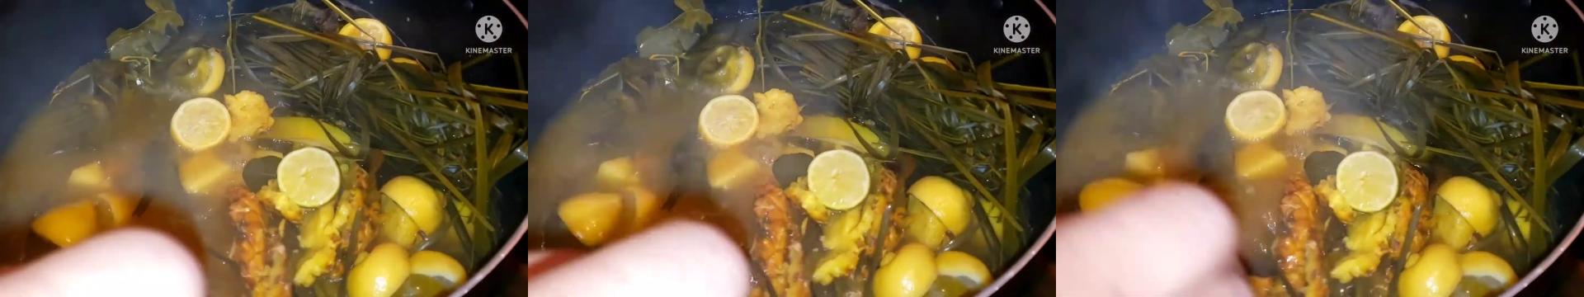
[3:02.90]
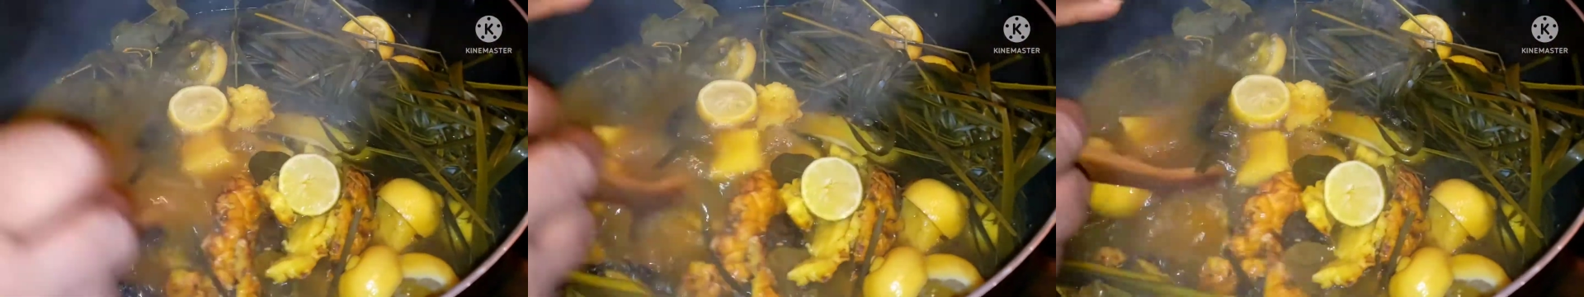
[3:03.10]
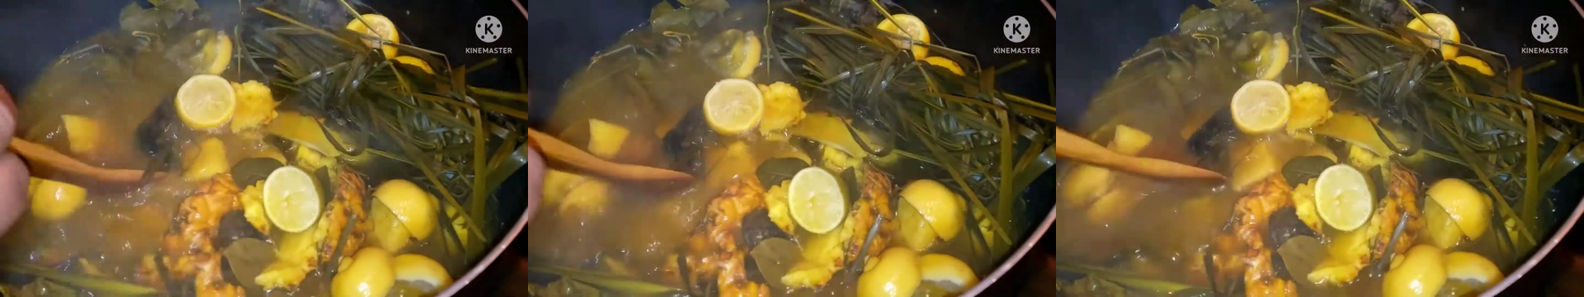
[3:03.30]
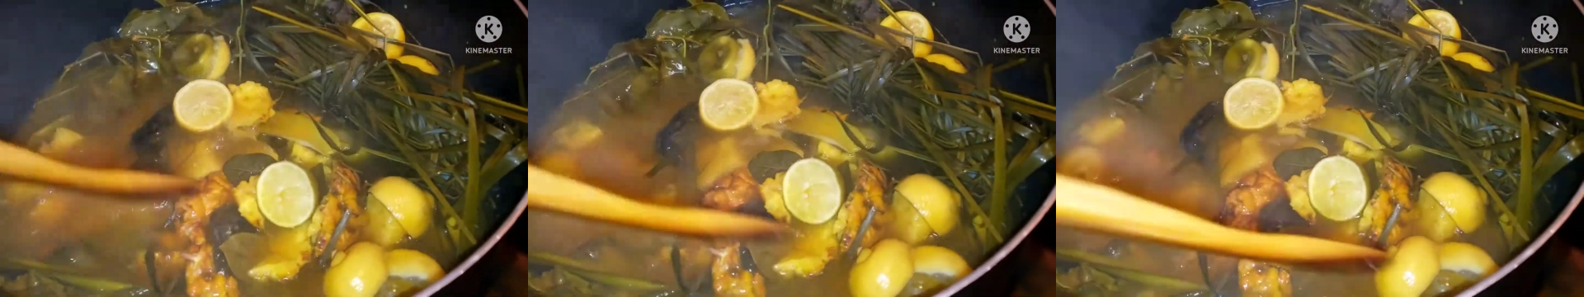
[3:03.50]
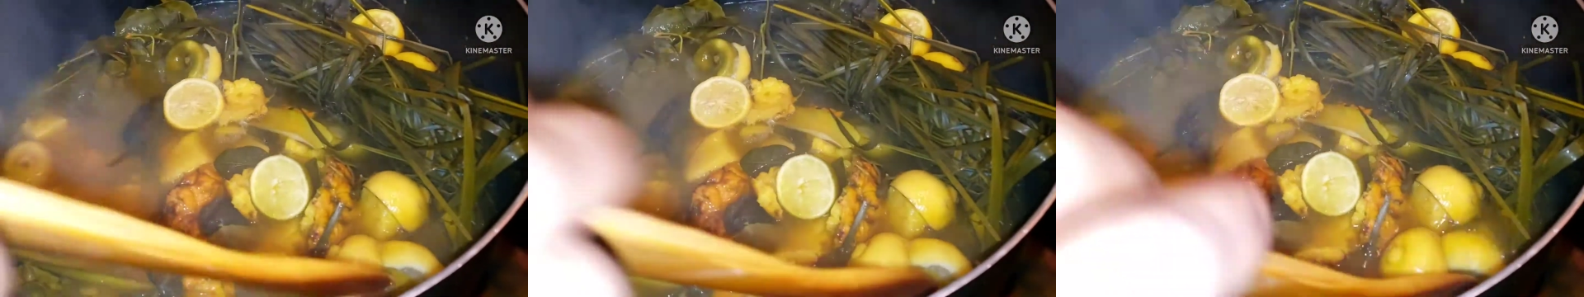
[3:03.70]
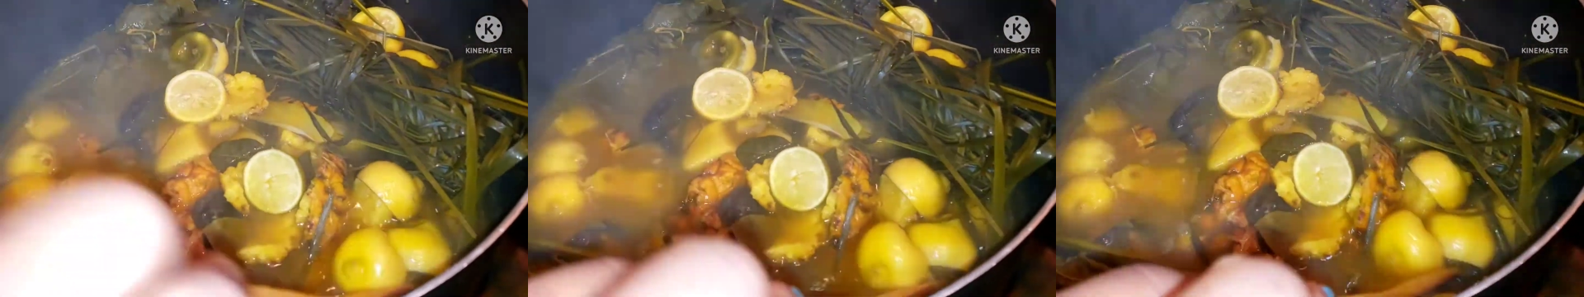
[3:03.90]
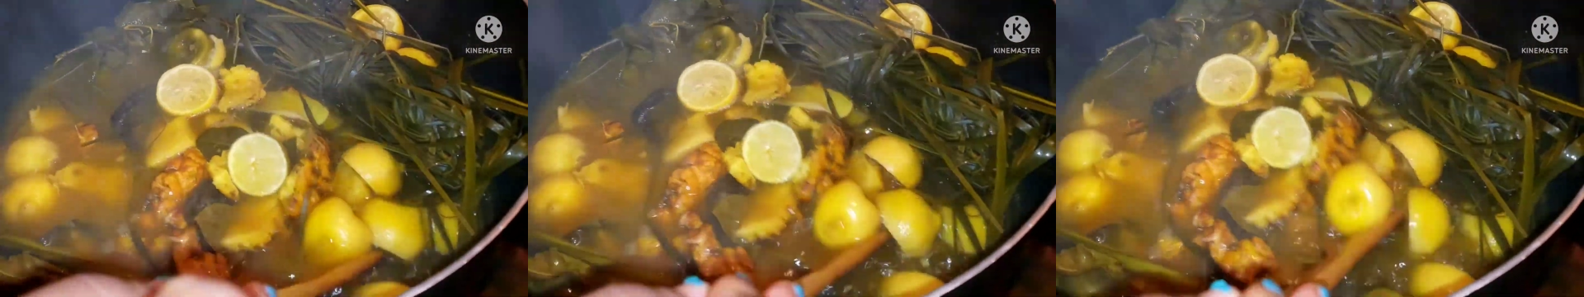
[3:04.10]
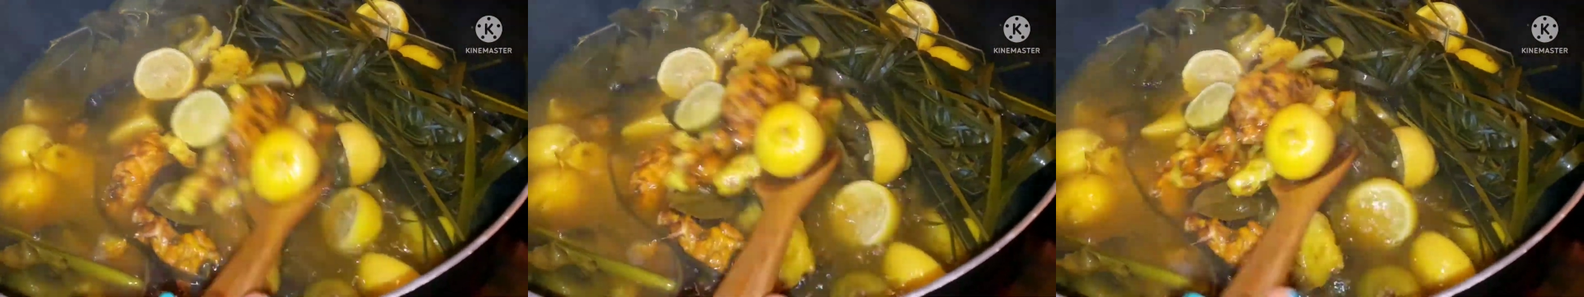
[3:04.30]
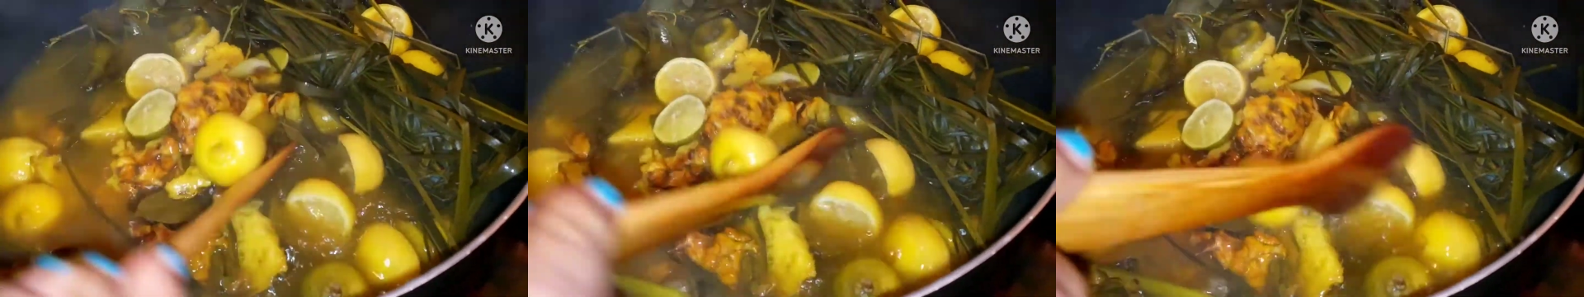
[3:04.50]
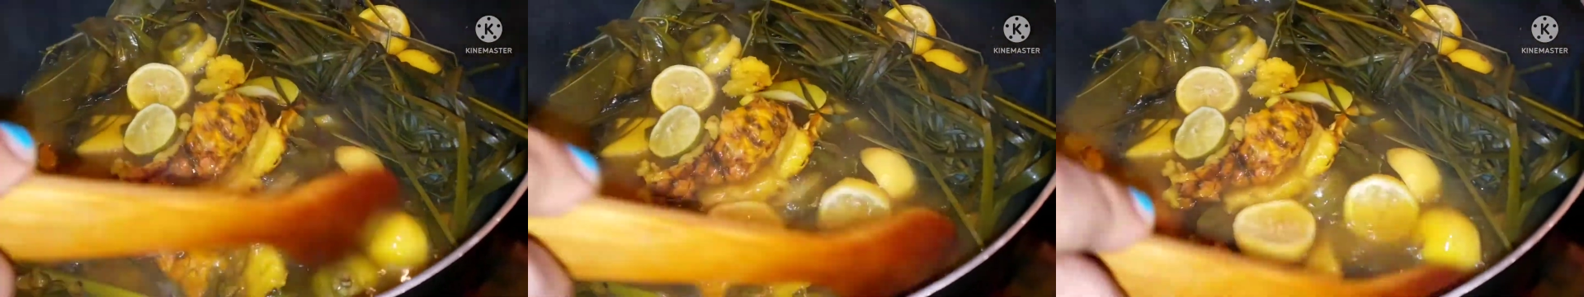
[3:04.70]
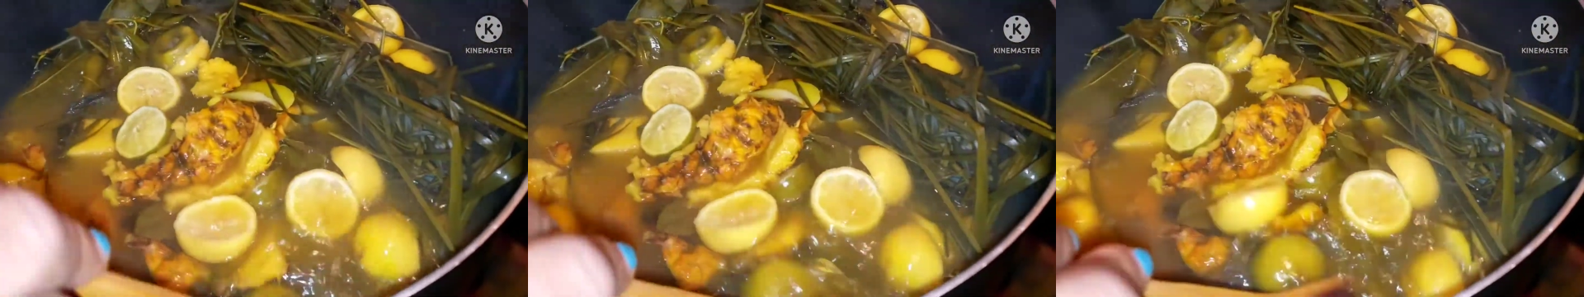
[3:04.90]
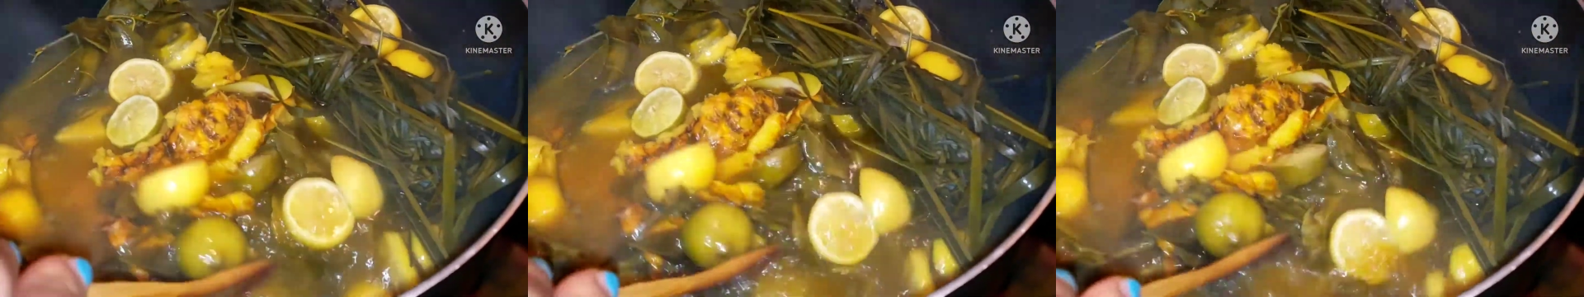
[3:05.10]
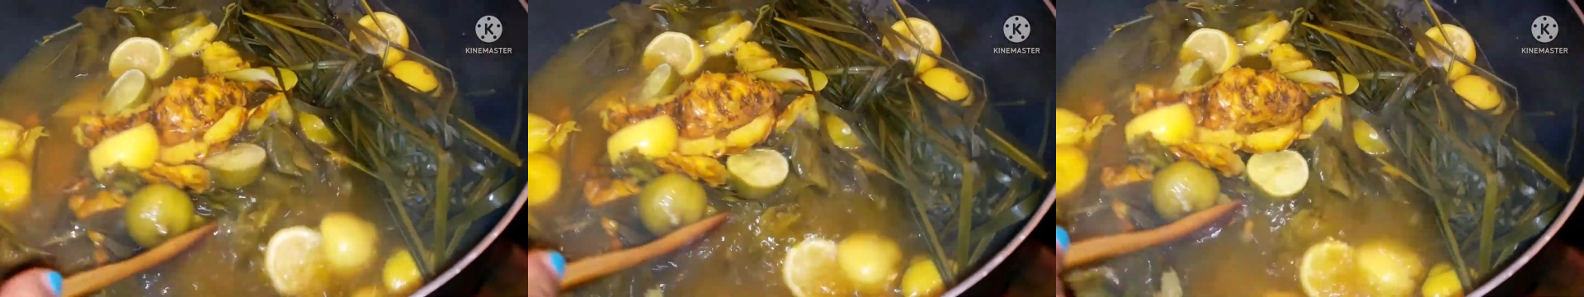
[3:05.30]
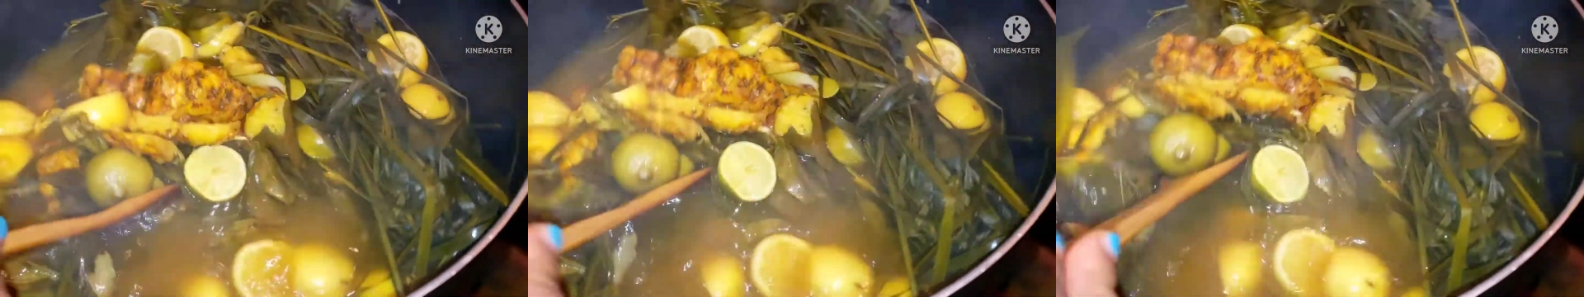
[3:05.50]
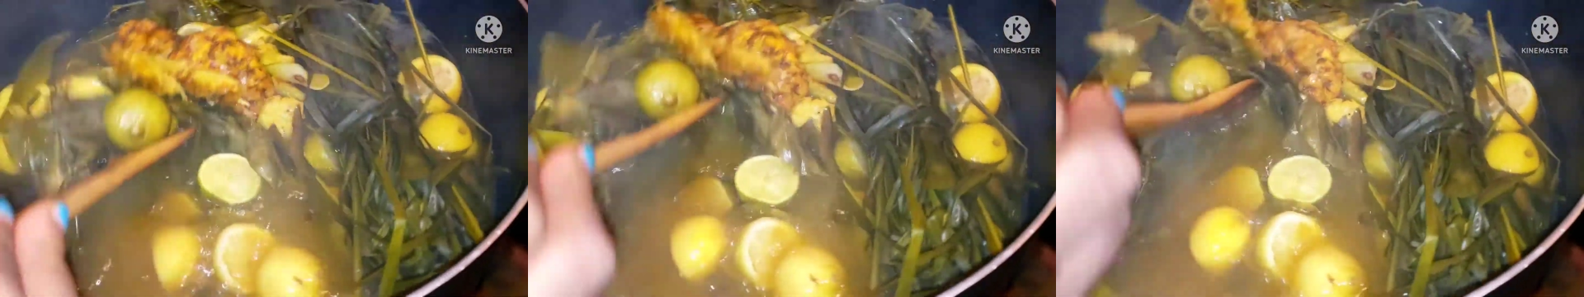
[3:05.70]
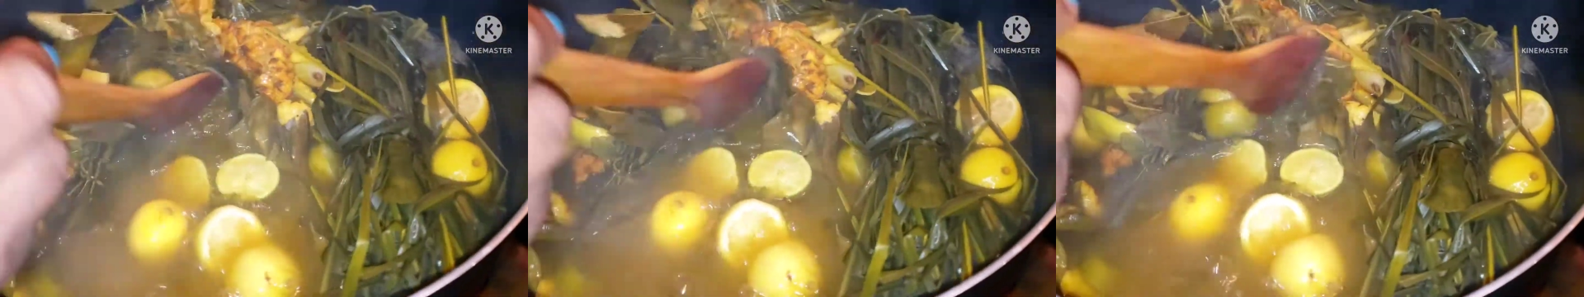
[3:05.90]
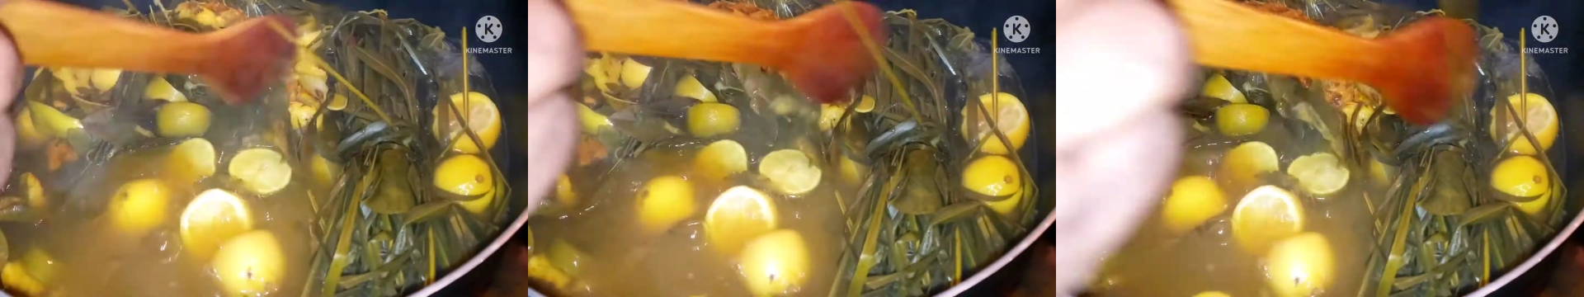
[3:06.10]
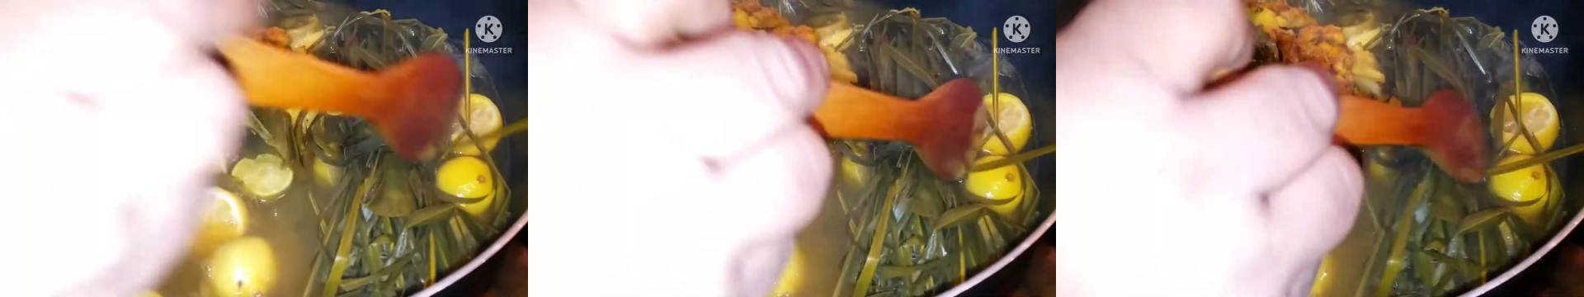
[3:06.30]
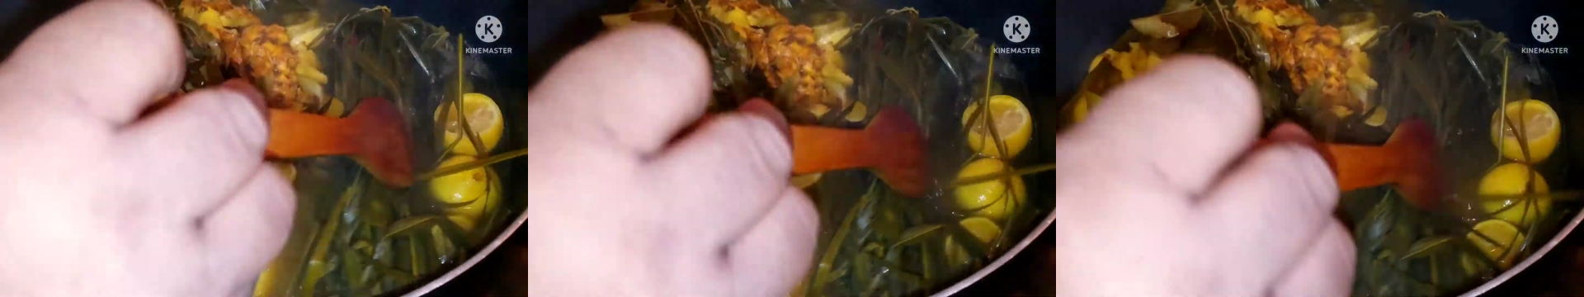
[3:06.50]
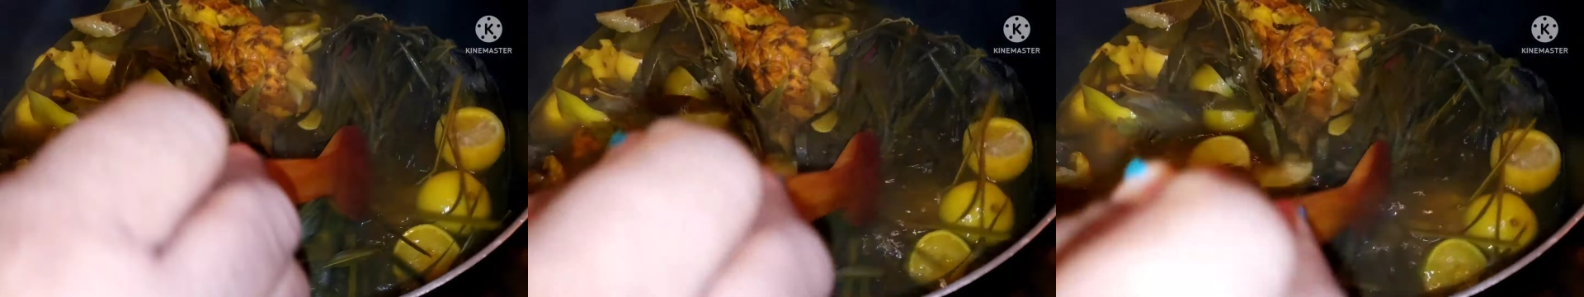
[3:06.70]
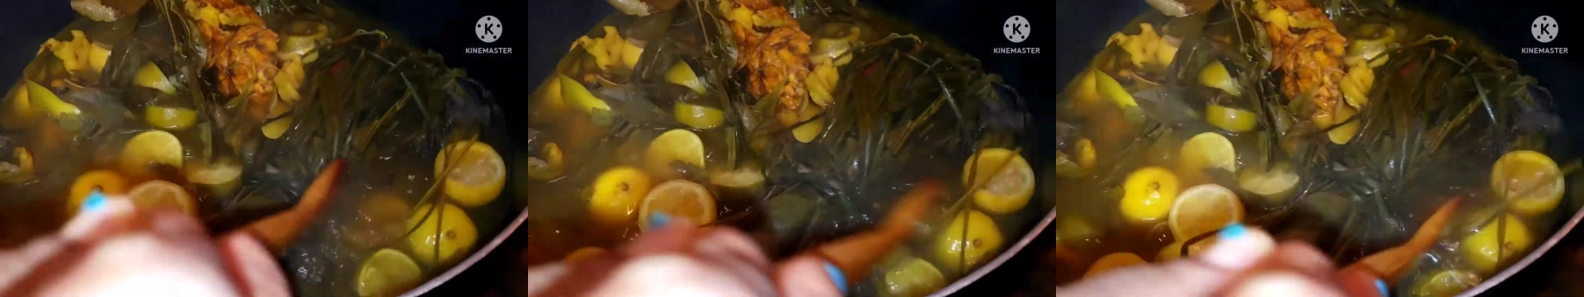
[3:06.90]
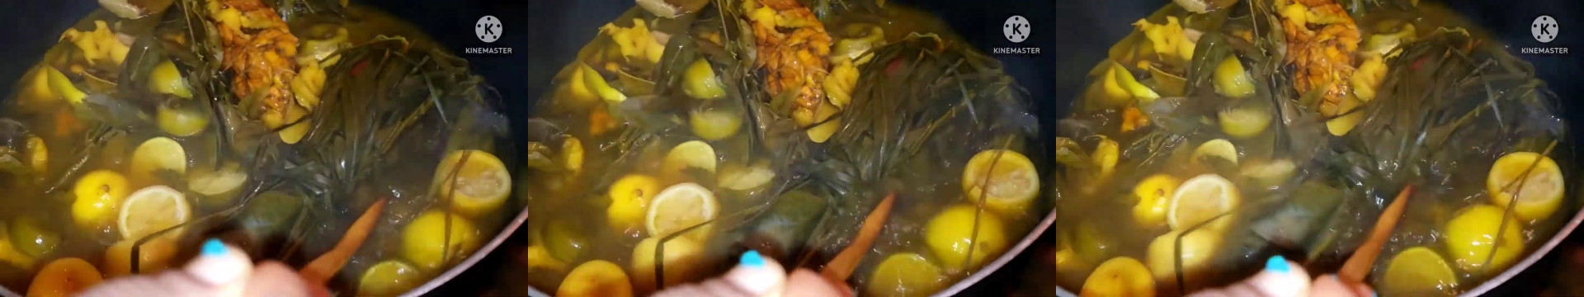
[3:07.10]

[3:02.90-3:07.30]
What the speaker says: [unreadable: no face in view]